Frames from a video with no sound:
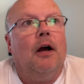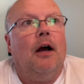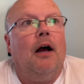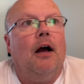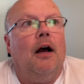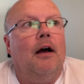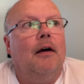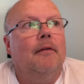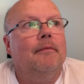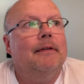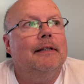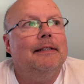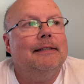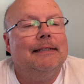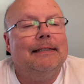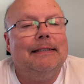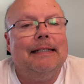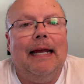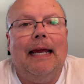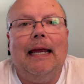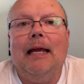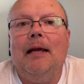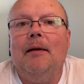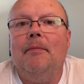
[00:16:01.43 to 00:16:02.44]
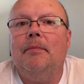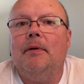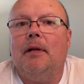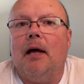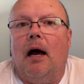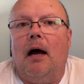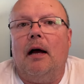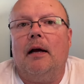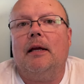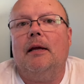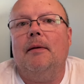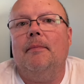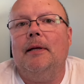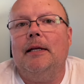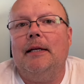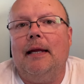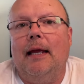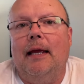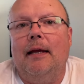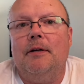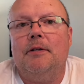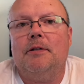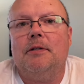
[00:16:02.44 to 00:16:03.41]
of the same
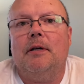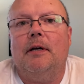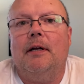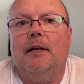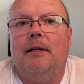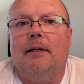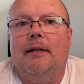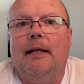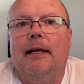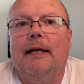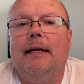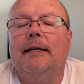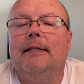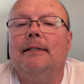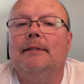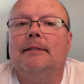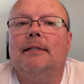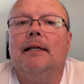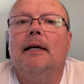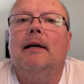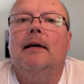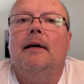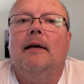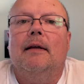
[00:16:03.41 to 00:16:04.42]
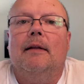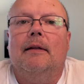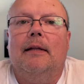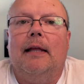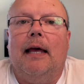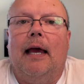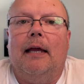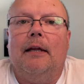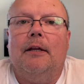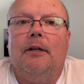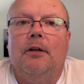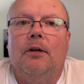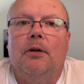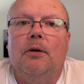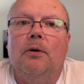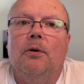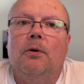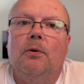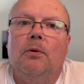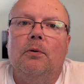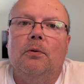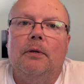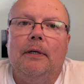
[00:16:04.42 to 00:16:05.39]
documentation and things that
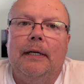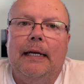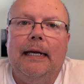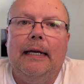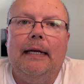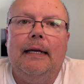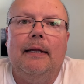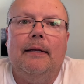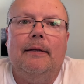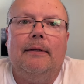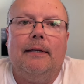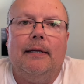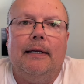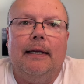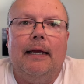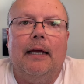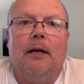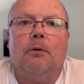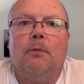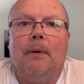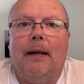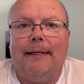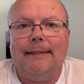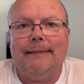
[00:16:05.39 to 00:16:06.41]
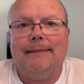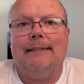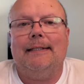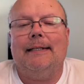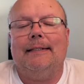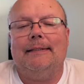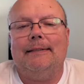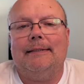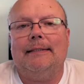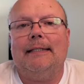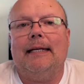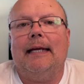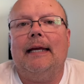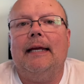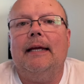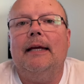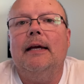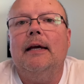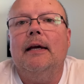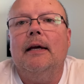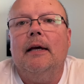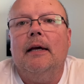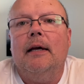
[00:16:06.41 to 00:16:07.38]
you needed to get residency.
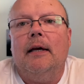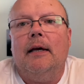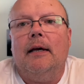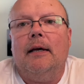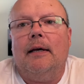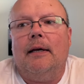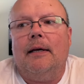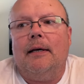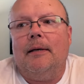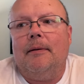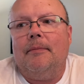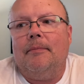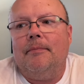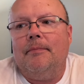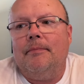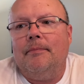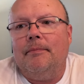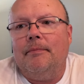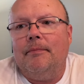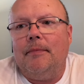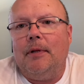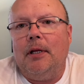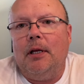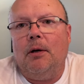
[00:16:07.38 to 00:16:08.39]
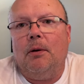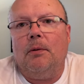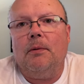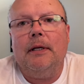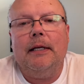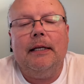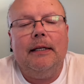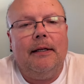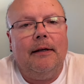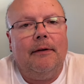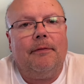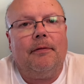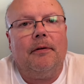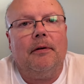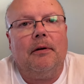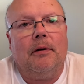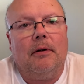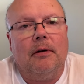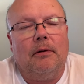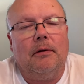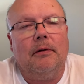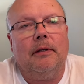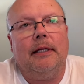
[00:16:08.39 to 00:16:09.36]
The only
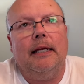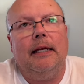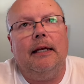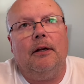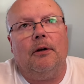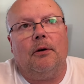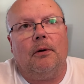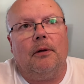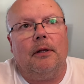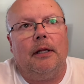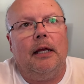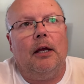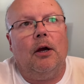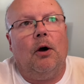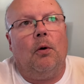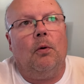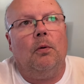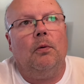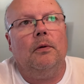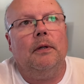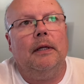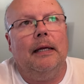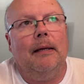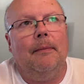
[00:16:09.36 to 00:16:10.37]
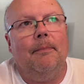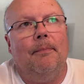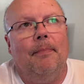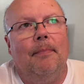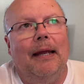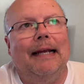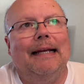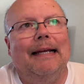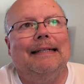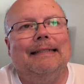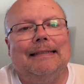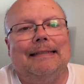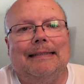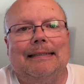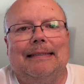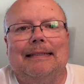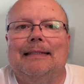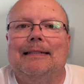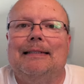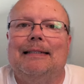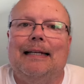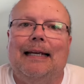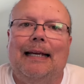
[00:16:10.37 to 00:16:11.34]
difficulty or the only biggest
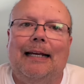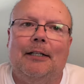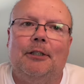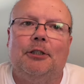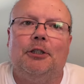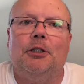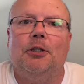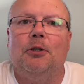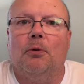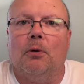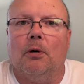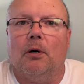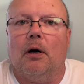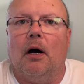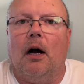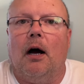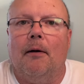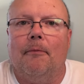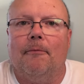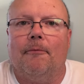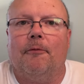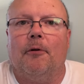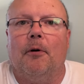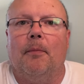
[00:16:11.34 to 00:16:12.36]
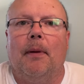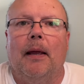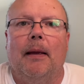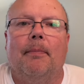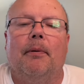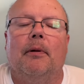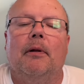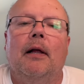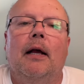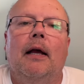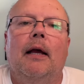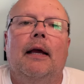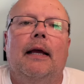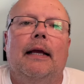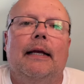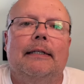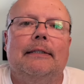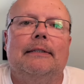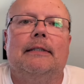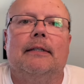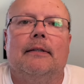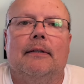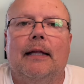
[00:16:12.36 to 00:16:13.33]
issue or hump for people
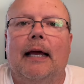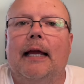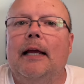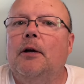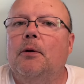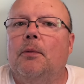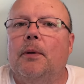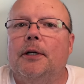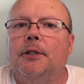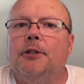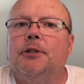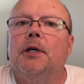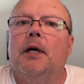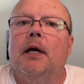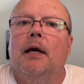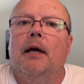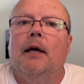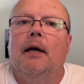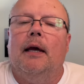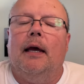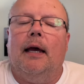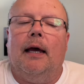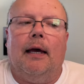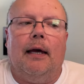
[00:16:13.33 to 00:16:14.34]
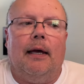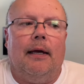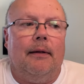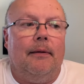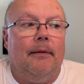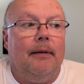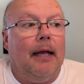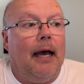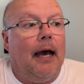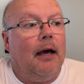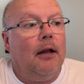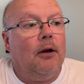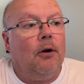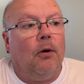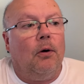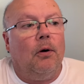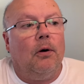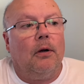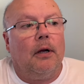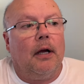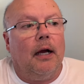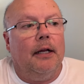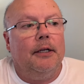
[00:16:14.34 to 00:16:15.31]
is the language. Not
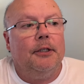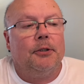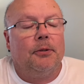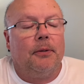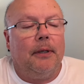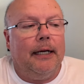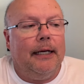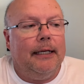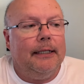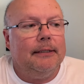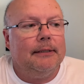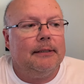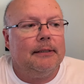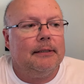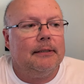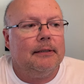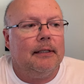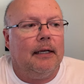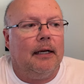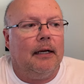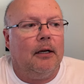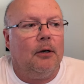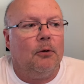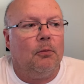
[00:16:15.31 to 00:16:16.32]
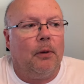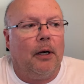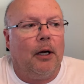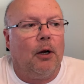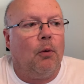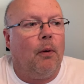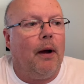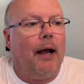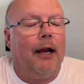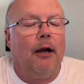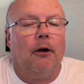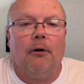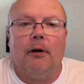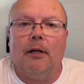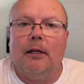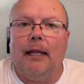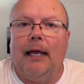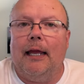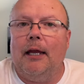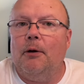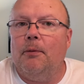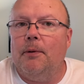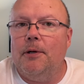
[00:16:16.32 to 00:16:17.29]
all countries require a
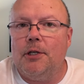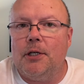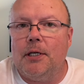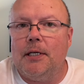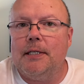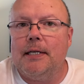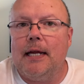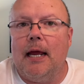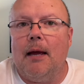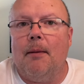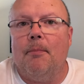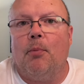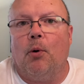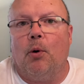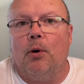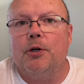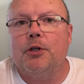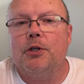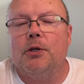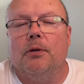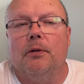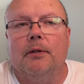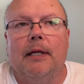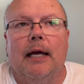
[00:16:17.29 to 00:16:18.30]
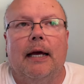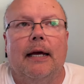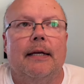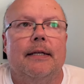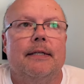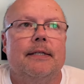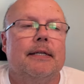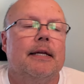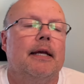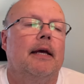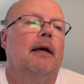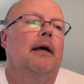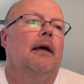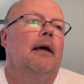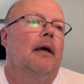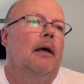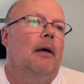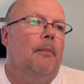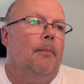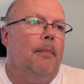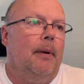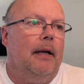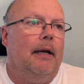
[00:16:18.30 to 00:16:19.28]
language exam. Portugal does,
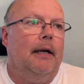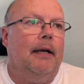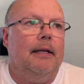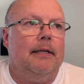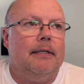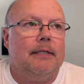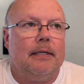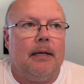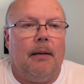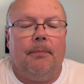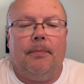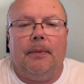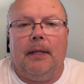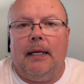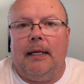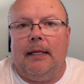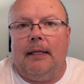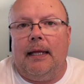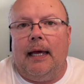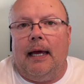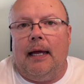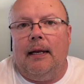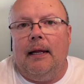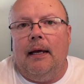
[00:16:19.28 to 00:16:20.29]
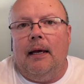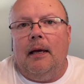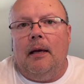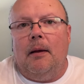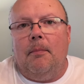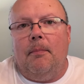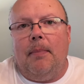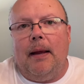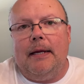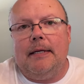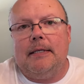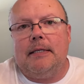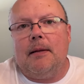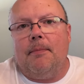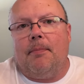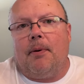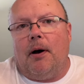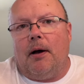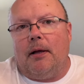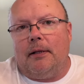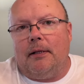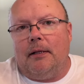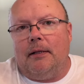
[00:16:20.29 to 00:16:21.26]
but it is something that, based
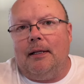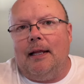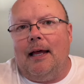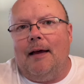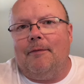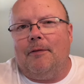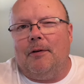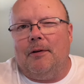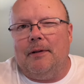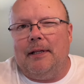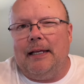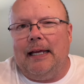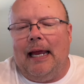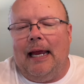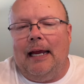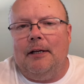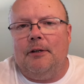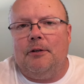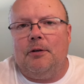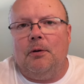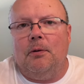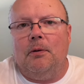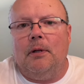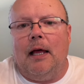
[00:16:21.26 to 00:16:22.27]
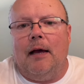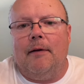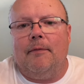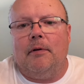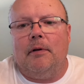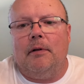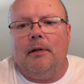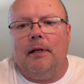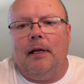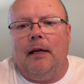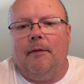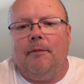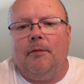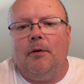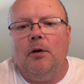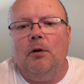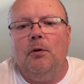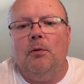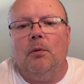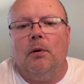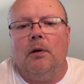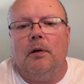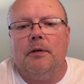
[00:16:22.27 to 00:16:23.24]
upon the level, the A2 level, if
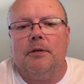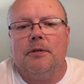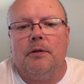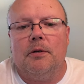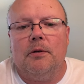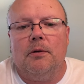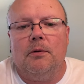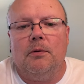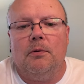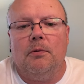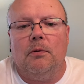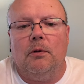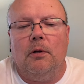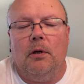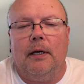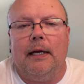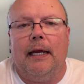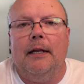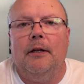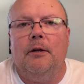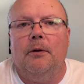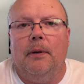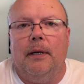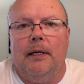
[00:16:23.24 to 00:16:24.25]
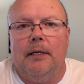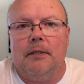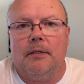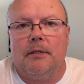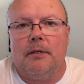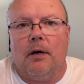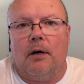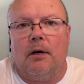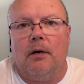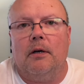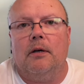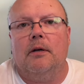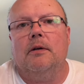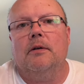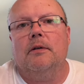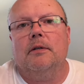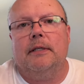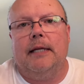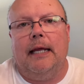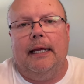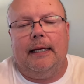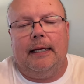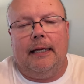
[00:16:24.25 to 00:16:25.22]
you were to look into it and
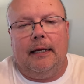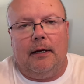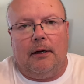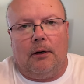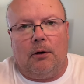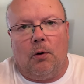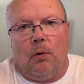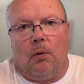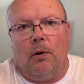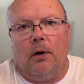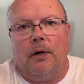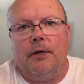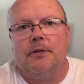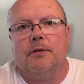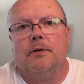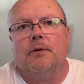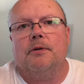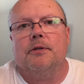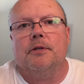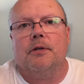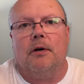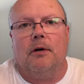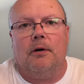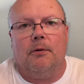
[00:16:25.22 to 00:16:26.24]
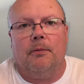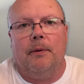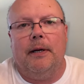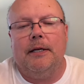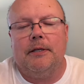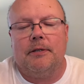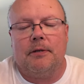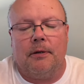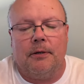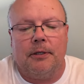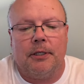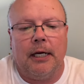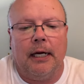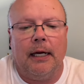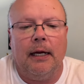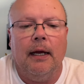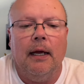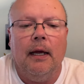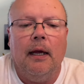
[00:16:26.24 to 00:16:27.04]
start taking a course or start researching,